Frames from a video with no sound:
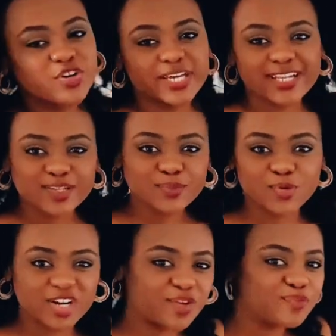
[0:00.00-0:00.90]
created
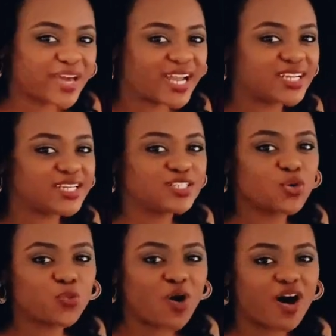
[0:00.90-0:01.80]
board and batten
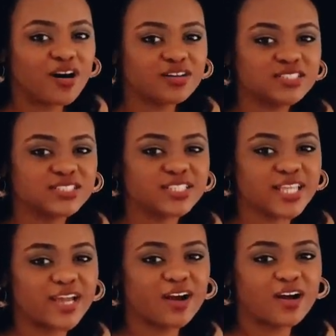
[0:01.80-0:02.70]
walls
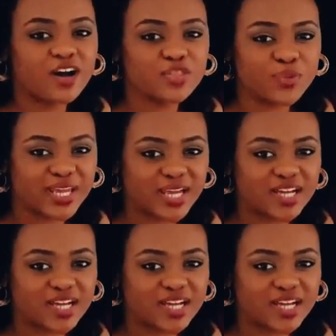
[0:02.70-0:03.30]
that are all the way